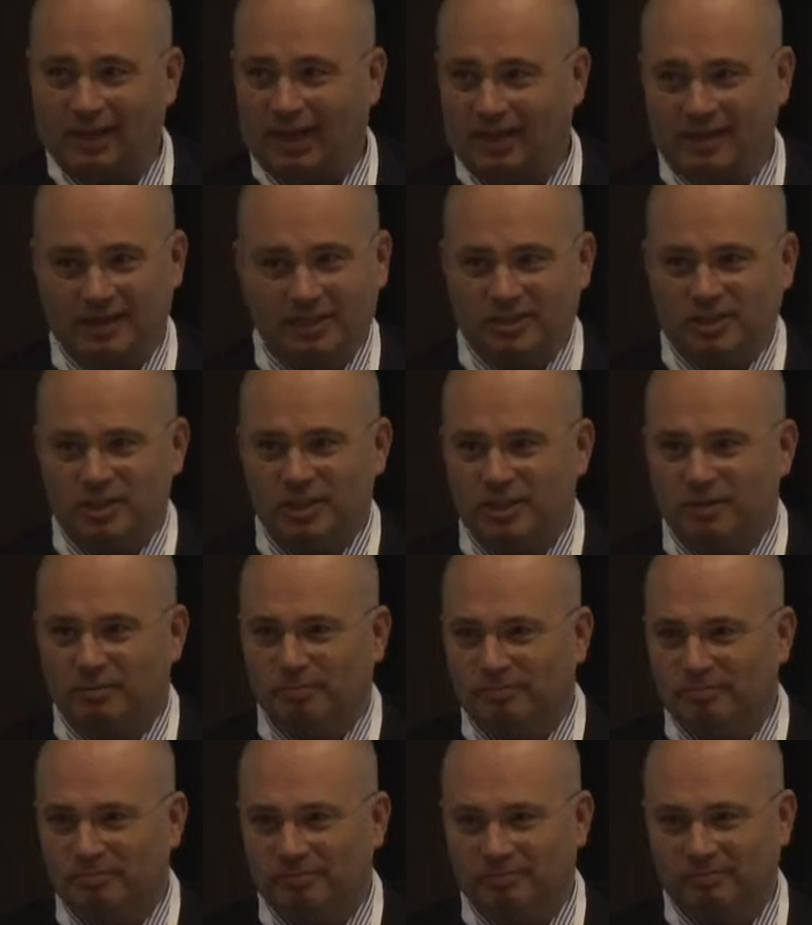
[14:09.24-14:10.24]
I didn't see them.
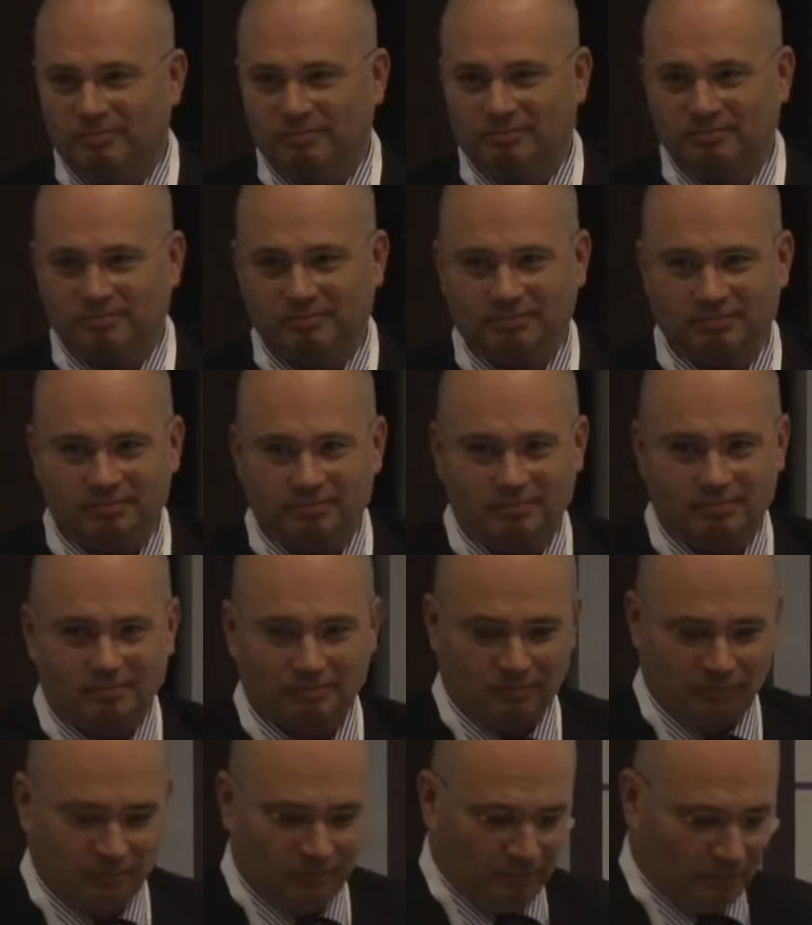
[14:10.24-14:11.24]

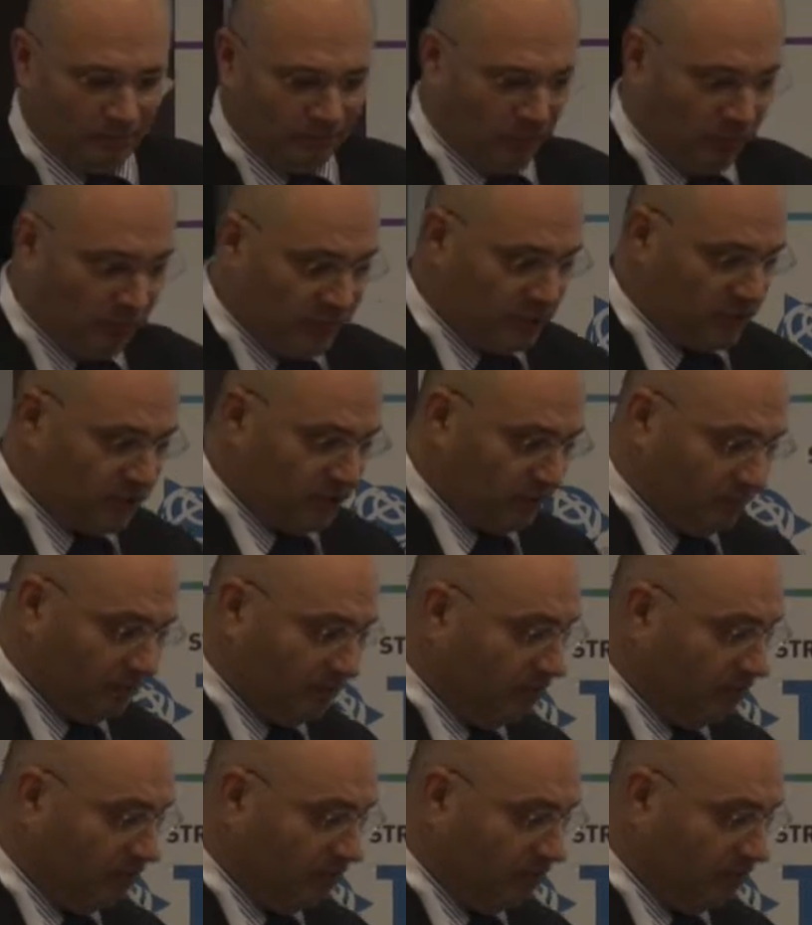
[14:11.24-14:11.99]
Where is it?